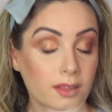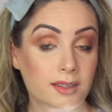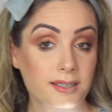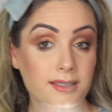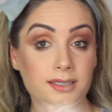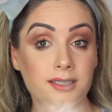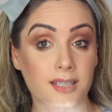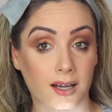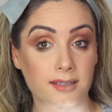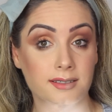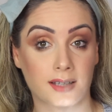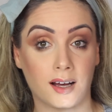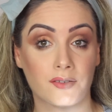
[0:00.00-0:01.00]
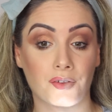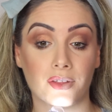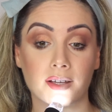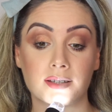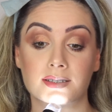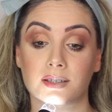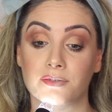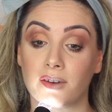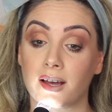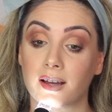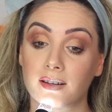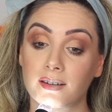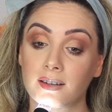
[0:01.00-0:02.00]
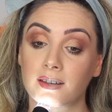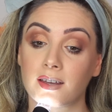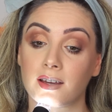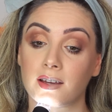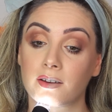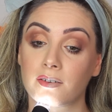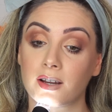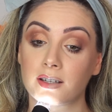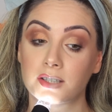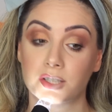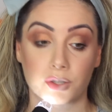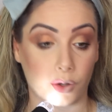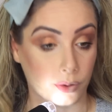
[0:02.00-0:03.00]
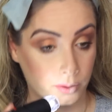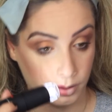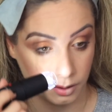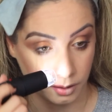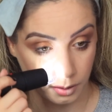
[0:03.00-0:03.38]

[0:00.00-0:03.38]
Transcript: this does cover things, in fact. Okay, great to know.